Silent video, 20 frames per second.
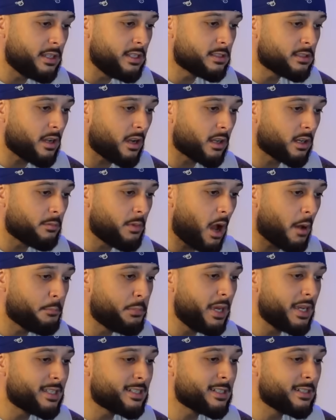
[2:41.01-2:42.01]
he's talking about
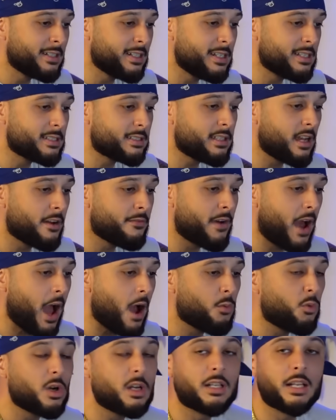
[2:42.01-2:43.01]
pictured is stuff
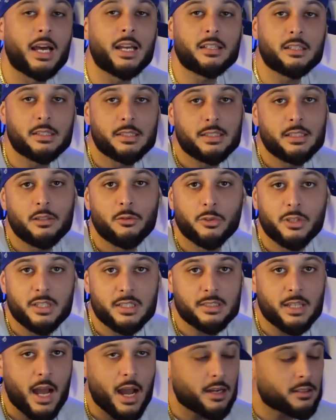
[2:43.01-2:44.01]
I would like to see
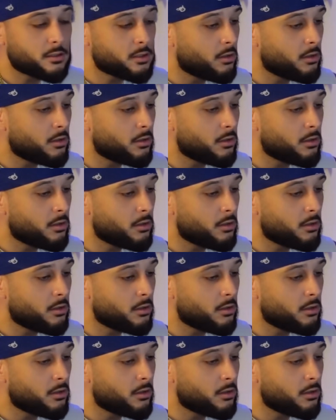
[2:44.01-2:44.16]
restock.